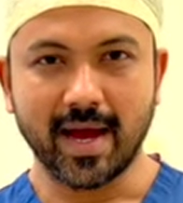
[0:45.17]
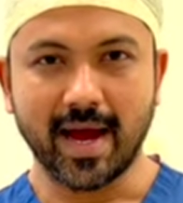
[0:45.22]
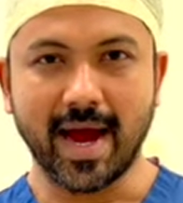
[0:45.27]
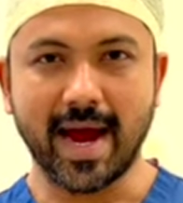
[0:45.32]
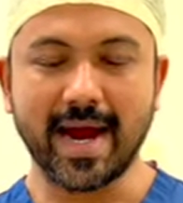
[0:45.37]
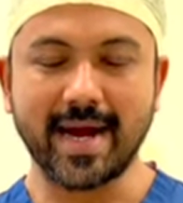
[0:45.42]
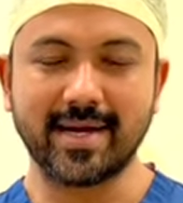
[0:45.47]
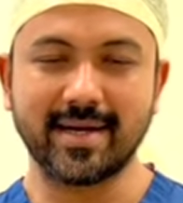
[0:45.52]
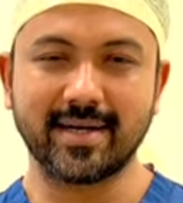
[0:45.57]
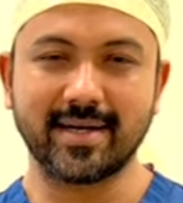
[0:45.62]

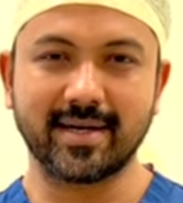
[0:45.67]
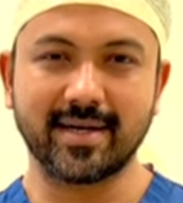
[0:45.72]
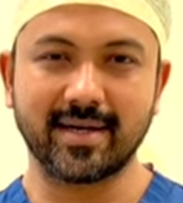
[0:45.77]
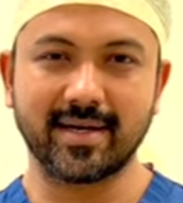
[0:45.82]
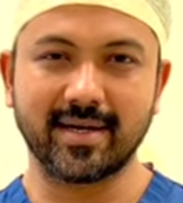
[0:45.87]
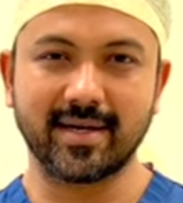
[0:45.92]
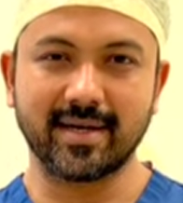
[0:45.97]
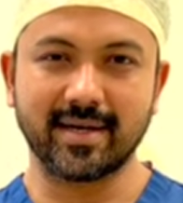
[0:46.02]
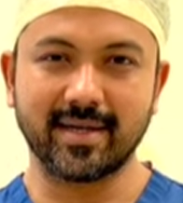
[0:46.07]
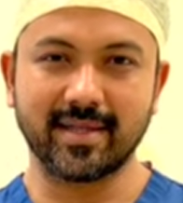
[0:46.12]
And
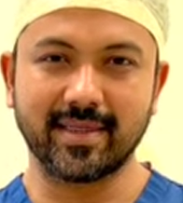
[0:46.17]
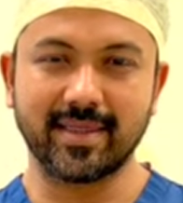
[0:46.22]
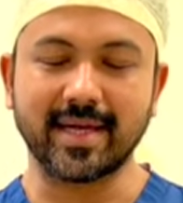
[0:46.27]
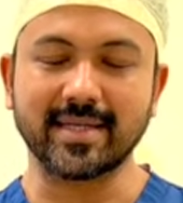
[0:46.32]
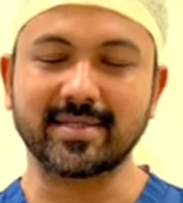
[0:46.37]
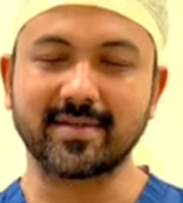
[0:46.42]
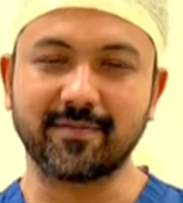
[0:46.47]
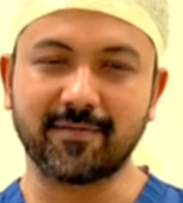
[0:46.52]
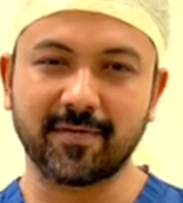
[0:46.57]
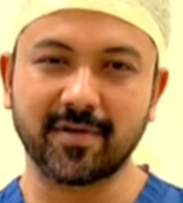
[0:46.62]

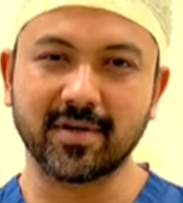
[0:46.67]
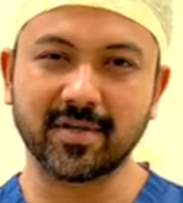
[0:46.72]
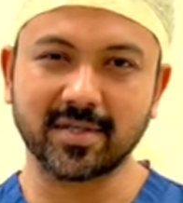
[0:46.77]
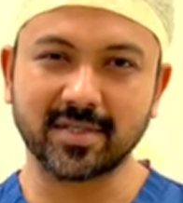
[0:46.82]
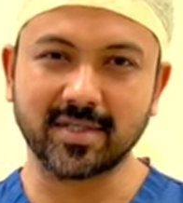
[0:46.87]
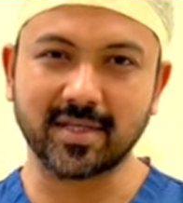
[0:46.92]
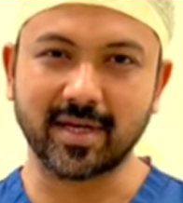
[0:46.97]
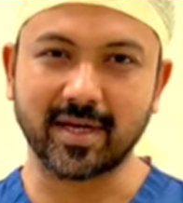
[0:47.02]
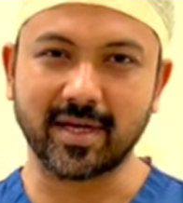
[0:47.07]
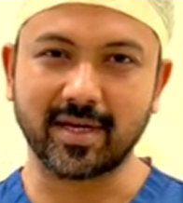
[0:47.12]
that's the first
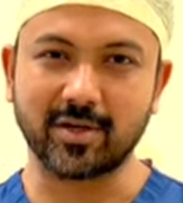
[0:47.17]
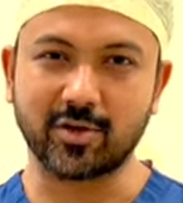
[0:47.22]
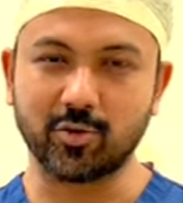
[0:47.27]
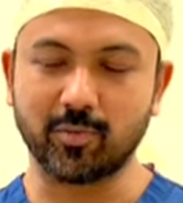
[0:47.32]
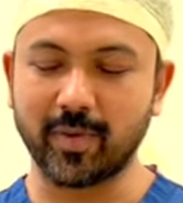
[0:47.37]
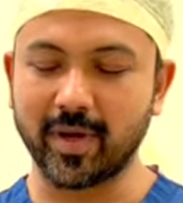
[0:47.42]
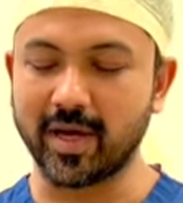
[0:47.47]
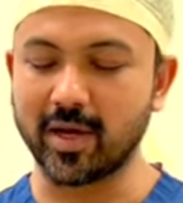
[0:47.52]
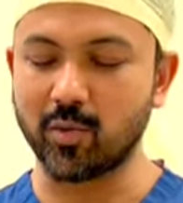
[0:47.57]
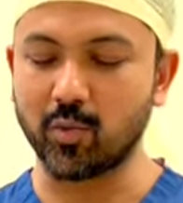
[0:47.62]
thing to
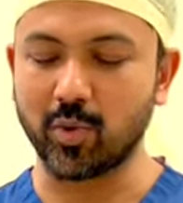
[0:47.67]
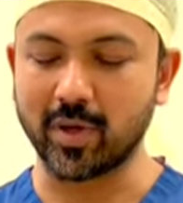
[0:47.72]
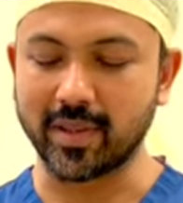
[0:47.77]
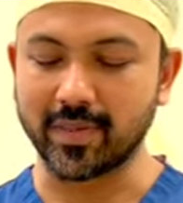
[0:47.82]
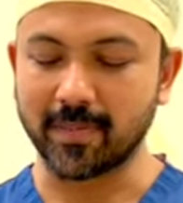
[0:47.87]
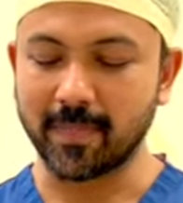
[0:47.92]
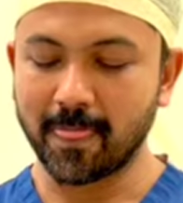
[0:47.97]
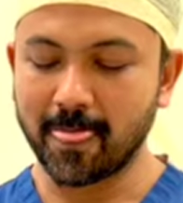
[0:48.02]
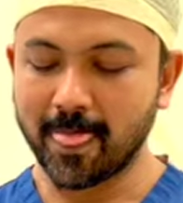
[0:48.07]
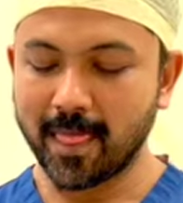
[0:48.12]
begin
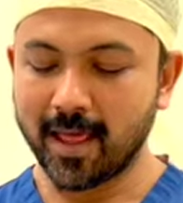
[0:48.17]
with.